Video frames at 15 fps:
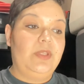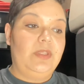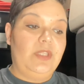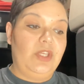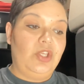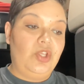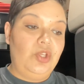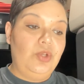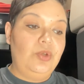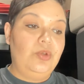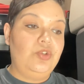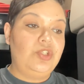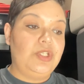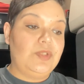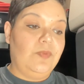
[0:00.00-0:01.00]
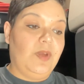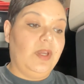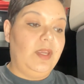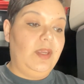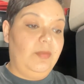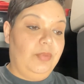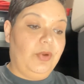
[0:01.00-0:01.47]
the hugest
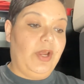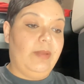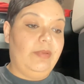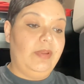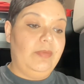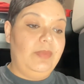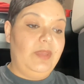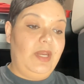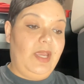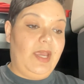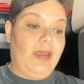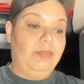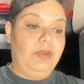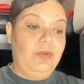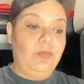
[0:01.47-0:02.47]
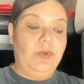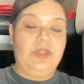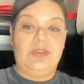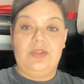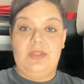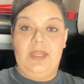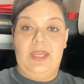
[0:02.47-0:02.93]
fucking problem that happened
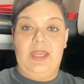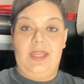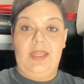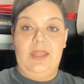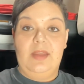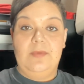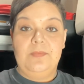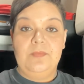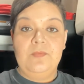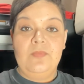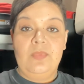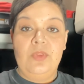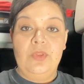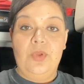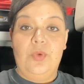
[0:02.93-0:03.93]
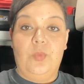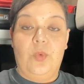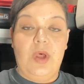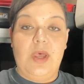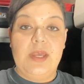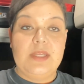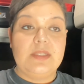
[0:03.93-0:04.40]
with today
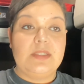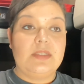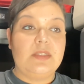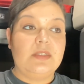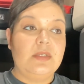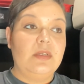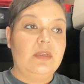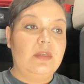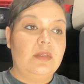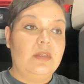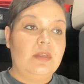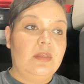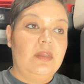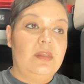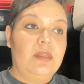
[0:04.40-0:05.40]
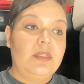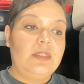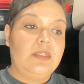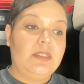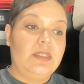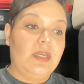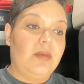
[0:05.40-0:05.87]
was
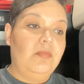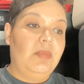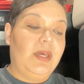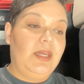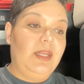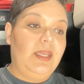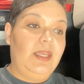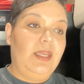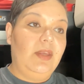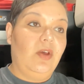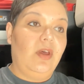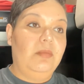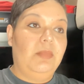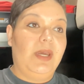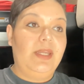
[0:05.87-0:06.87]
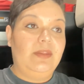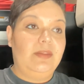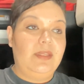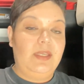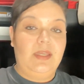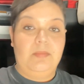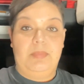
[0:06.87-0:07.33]
somebody on my
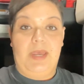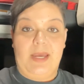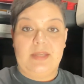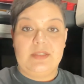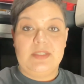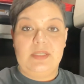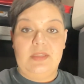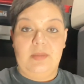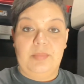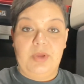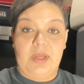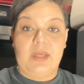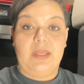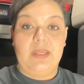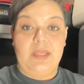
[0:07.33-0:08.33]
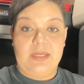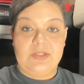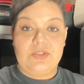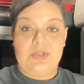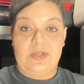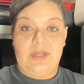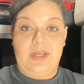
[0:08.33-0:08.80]
team passing the buck
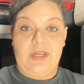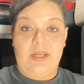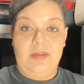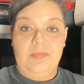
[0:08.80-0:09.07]
yesterday.